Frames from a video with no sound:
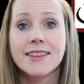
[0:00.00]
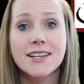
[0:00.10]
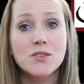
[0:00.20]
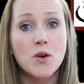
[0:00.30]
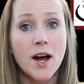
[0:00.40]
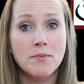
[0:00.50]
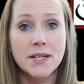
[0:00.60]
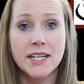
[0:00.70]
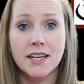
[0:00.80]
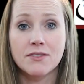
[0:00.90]
This will happen
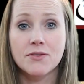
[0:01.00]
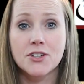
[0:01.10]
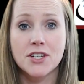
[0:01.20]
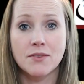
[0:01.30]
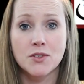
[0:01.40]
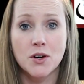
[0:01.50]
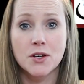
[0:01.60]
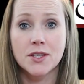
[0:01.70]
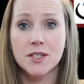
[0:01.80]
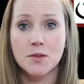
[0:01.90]
again for Shavuot
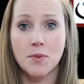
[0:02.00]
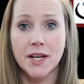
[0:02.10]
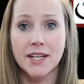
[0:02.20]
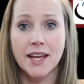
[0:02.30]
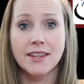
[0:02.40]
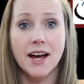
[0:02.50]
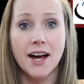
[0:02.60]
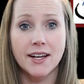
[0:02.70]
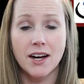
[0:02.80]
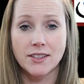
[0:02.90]
in the spring and the
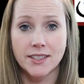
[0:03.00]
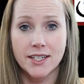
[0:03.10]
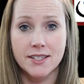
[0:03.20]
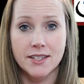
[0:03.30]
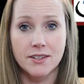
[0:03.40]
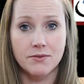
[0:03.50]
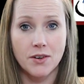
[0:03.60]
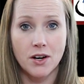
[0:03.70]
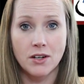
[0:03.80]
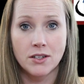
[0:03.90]
high holidays in the
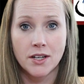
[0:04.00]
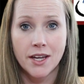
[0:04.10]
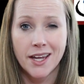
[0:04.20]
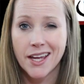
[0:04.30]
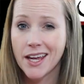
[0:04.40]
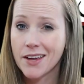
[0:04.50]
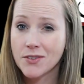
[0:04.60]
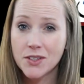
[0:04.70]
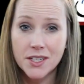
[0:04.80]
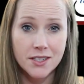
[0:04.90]
fall. If
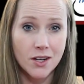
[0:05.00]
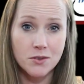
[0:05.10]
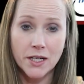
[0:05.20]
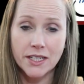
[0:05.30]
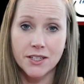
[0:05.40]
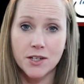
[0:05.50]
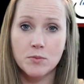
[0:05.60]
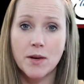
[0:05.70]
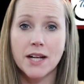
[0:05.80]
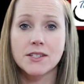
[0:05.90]
you didn't already know,
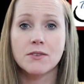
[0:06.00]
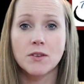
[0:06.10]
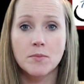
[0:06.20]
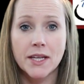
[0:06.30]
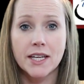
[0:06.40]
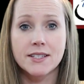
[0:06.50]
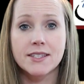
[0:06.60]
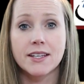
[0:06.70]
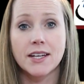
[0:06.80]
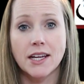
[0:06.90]
Passover begins
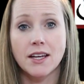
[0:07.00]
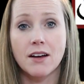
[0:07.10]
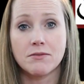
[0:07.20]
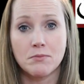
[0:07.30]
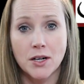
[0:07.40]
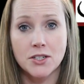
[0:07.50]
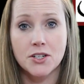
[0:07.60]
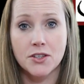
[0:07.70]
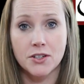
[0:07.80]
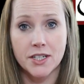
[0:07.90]
the night of
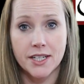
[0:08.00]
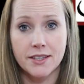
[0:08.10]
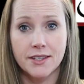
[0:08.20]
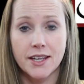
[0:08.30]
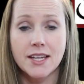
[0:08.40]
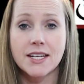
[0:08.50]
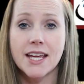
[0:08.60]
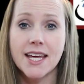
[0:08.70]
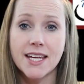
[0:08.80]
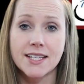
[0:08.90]
March 30th and
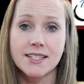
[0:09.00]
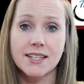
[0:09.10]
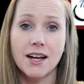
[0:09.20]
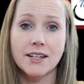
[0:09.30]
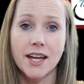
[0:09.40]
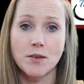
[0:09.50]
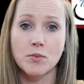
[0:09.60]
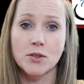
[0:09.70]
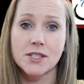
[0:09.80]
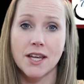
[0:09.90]
ends on
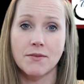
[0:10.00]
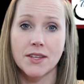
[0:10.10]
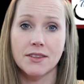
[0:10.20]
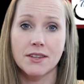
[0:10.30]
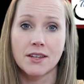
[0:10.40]
April 7th.